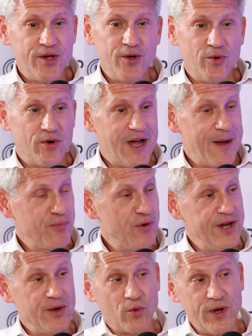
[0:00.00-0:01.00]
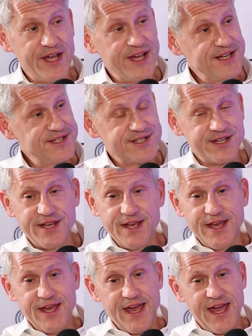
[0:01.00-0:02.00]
who are operating rigs. Yep.